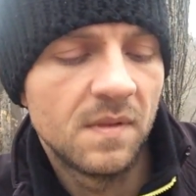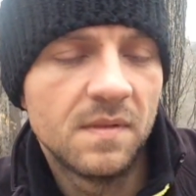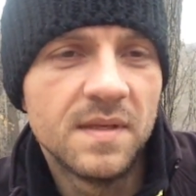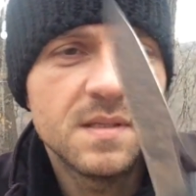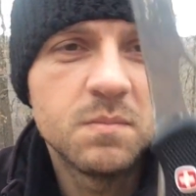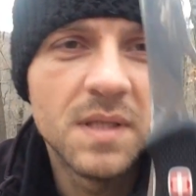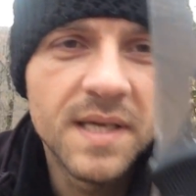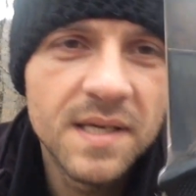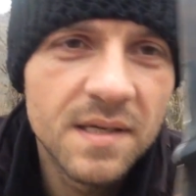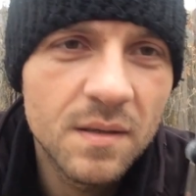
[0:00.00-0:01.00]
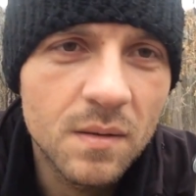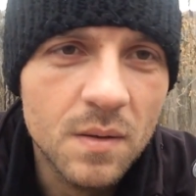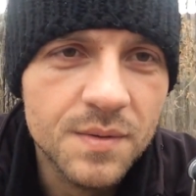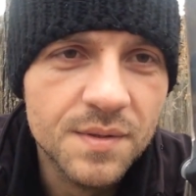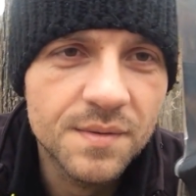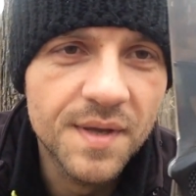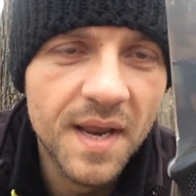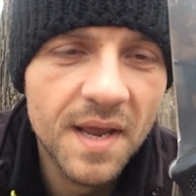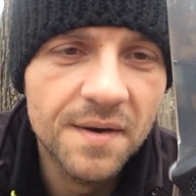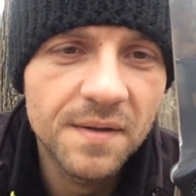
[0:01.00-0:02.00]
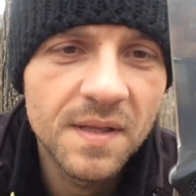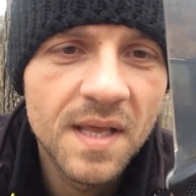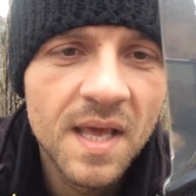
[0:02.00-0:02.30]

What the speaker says: this blade closer to the handle,